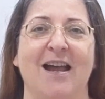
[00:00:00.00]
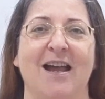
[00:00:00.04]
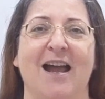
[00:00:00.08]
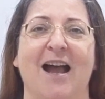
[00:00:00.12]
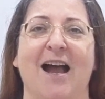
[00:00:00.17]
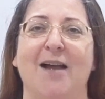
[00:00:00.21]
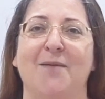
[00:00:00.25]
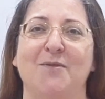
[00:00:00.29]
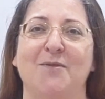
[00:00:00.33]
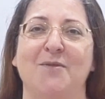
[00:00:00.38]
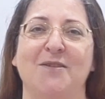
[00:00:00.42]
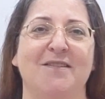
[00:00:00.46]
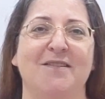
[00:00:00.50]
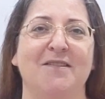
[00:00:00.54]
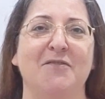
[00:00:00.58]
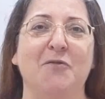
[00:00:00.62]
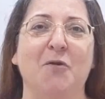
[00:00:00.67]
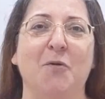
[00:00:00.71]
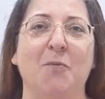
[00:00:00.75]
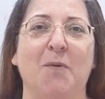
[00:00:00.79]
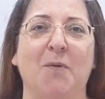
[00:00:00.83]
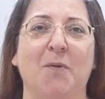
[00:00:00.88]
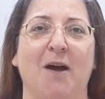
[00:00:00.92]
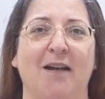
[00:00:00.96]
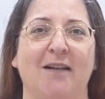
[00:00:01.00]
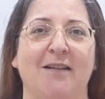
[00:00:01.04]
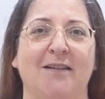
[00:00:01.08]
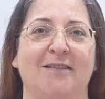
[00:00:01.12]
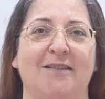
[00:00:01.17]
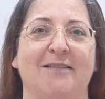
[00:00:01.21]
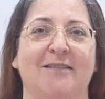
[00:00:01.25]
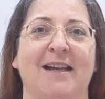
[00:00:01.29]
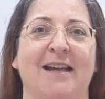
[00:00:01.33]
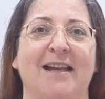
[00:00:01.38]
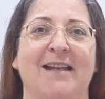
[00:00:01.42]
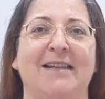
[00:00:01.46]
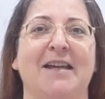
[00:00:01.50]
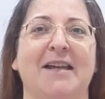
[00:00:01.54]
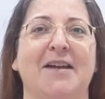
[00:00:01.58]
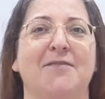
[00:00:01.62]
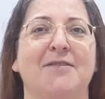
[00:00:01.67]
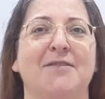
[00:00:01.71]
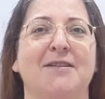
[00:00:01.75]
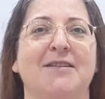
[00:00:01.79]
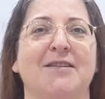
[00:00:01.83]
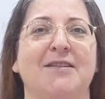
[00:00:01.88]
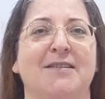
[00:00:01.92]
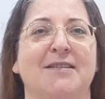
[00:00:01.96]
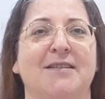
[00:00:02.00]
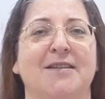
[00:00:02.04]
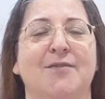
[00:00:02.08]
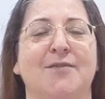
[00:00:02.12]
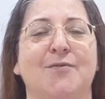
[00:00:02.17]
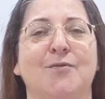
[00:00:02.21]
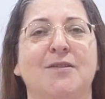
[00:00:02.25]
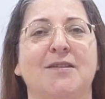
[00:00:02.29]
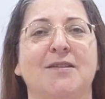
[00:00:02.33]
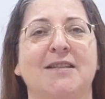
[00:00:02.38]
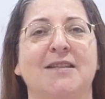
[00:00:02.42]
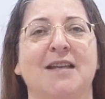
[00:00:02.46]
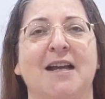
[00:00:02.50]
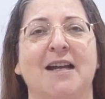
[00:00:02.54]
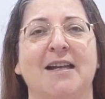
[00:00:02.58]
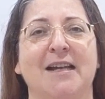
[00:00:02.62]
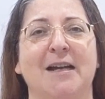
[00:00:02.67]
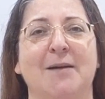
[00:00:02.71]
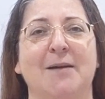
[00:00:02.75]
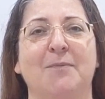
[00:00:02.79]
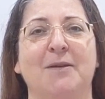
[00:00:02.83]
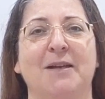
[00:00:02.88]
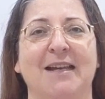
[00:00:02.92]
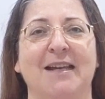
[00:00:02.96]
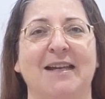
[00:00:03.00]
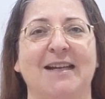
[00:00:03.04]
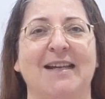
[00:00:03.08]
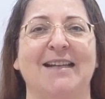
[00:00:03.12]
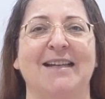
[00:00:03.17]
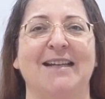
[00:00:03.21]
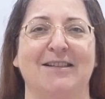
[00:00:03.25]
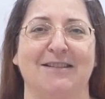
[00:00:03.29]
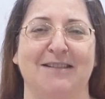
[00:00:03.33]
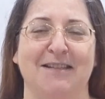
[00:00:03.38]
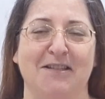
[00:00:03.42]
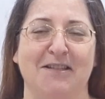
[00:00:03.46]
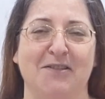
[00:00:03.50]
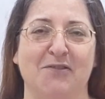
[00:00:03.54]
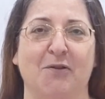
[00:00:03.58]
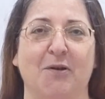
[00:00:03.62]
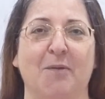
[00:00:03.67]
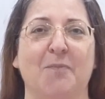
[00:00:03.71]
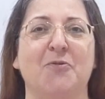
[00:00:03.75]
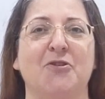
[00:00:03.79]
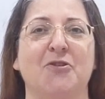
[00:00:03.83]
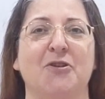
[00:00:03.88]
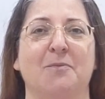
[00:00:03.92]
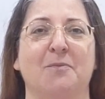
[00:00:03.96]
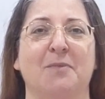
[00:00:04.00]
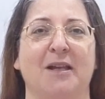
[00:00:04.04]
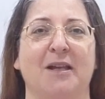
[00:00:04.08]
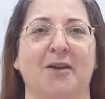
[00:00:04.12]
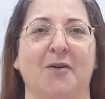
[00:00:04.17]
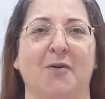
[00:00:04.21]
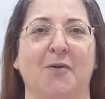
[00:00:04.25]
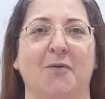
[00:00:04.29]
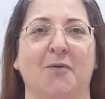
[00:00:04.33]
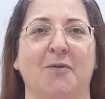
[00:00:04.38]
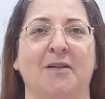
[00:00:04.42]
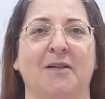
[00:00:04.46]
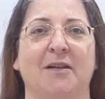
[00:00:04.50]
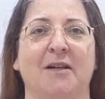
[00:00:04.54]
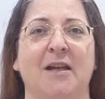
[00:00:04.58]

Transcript: I'm a Xero partner and there is a Xero sign-up link in the description below.